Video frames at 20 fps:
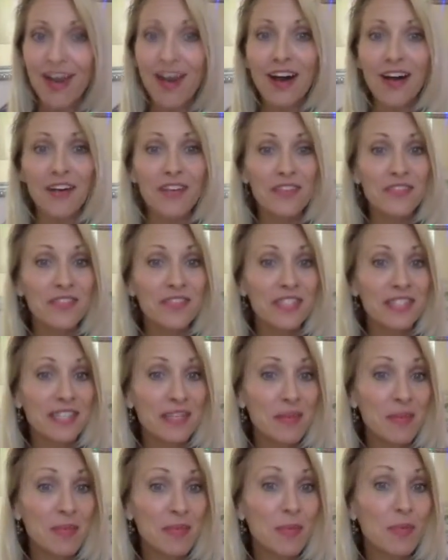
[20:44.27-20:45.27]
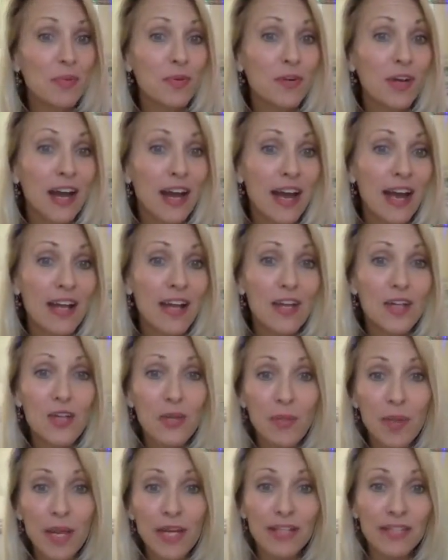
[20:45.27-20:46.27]
of seeing maybe the pride on
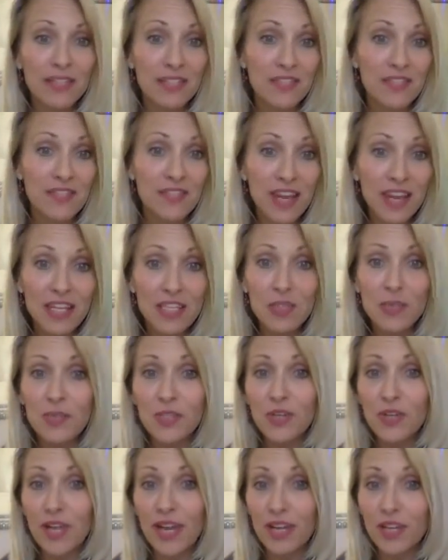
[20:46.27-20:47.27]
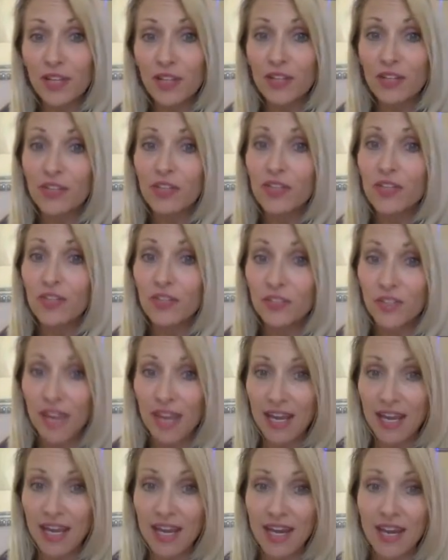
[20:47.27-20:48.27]
your parents' face when you get a good
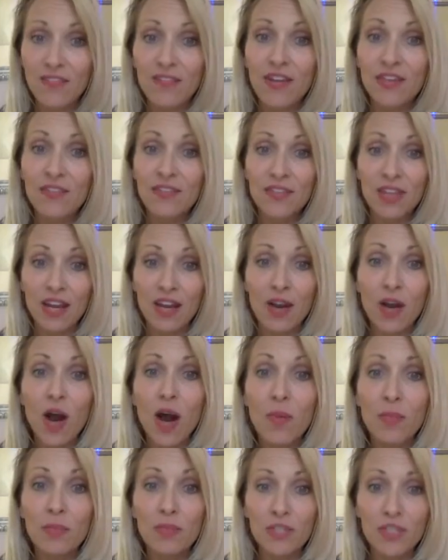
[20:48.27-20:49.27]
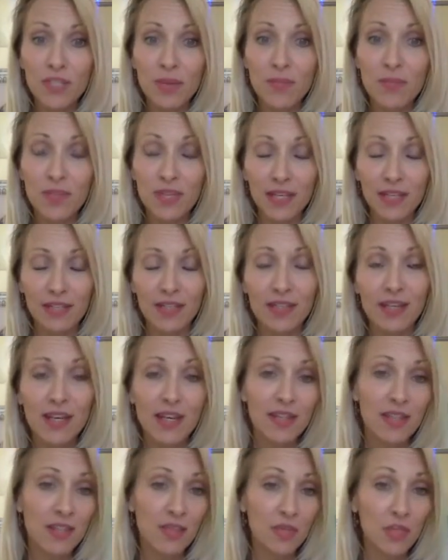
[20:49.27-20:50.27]
grade and have accomplished something
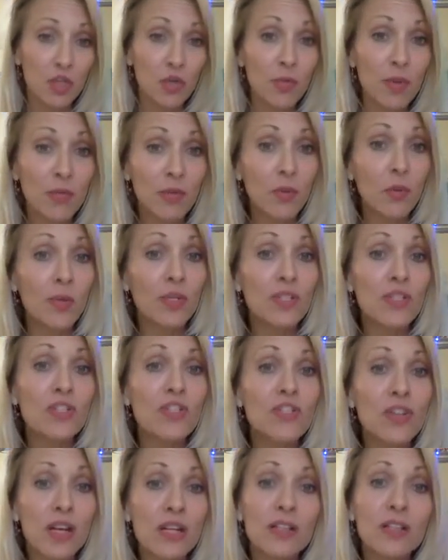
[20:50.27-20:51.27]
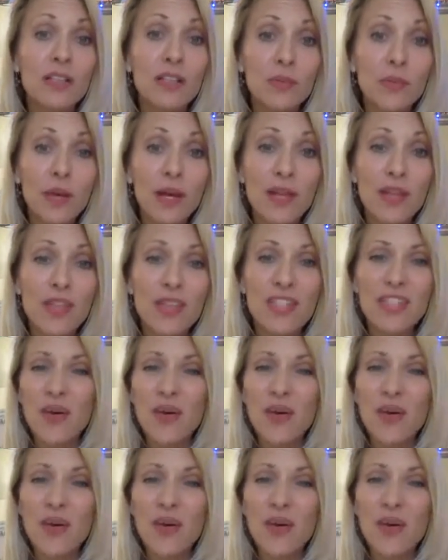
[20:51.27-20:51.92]
that you were maybe once struggling with.